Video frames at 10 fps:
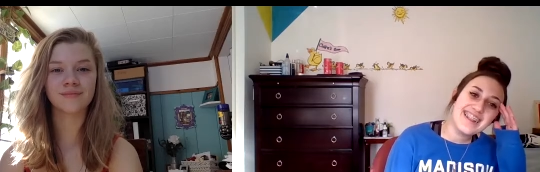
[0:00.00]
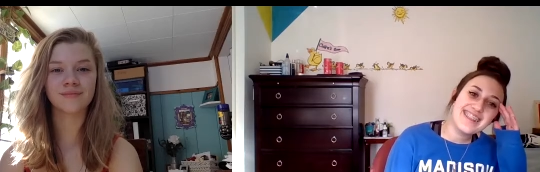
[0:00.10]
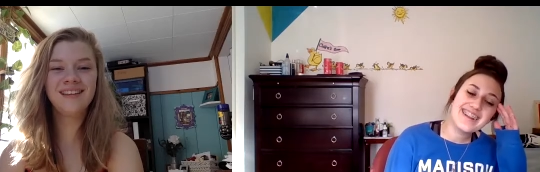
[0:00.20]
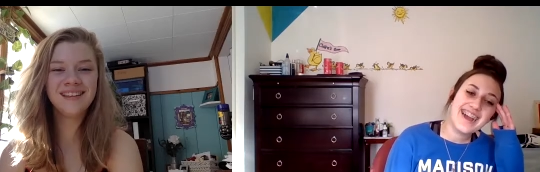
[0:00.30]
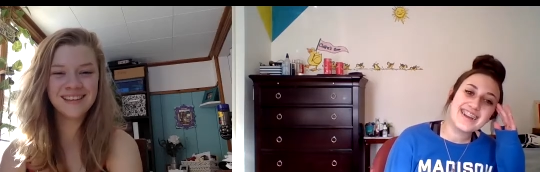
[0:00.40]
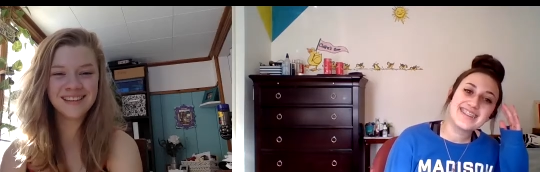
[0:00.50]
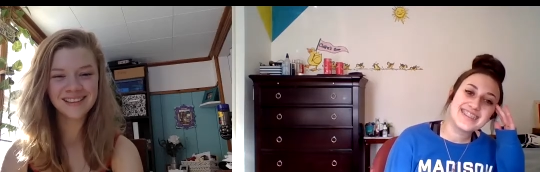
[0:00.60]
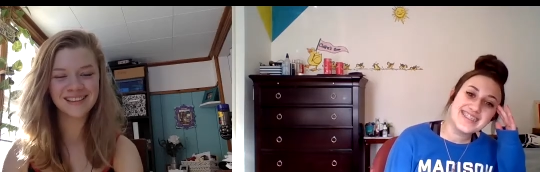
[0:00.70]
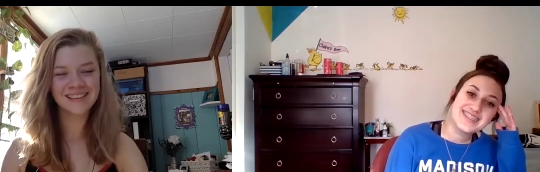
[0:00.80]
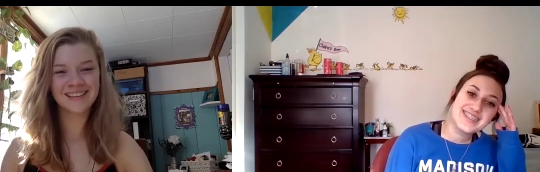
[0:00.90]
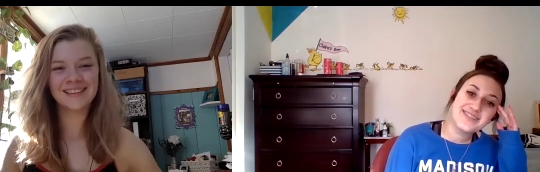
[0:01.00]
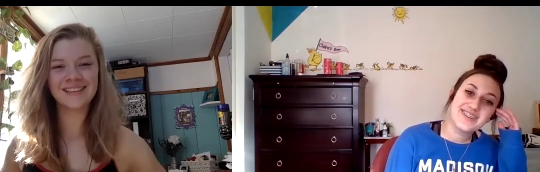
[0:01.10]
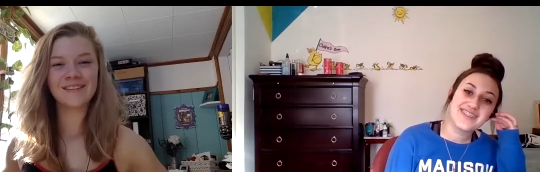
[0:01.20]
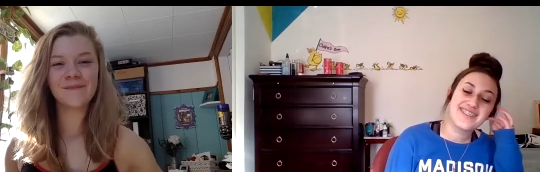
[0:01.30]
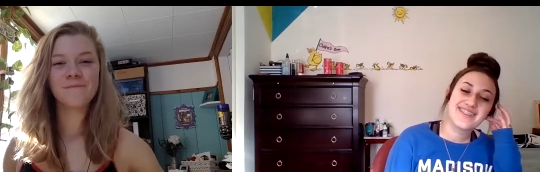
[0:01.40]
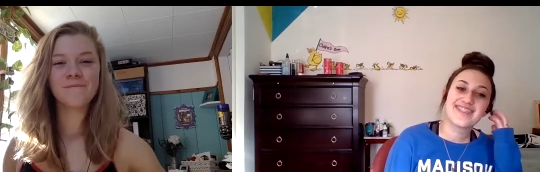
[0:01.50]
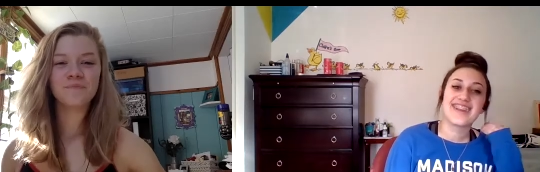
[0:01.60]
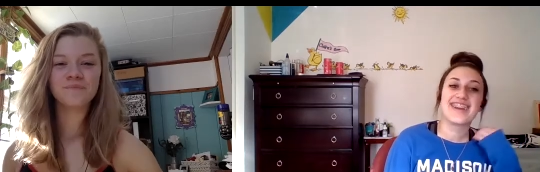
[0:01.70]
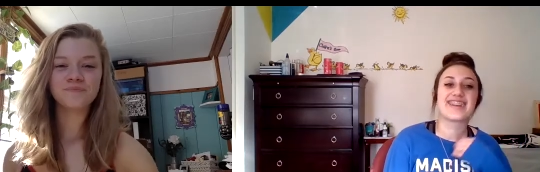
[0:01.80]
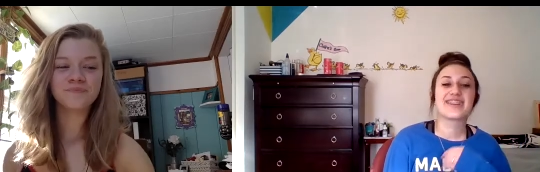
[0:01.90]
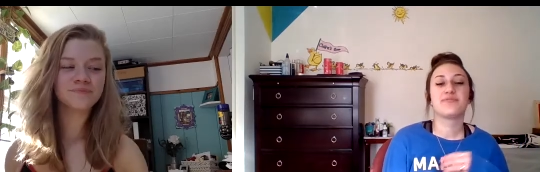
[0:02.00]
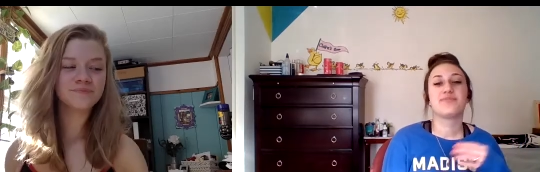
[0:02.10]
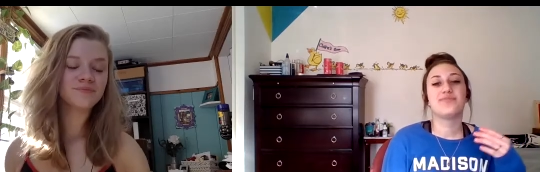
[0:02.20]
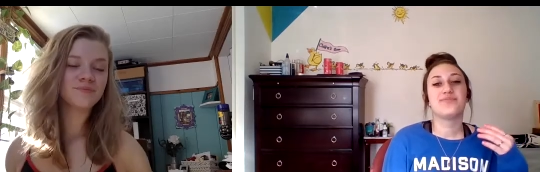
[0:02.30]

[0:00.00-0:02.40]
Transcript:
Speaker 1: that's the kind of teacher where it's just like,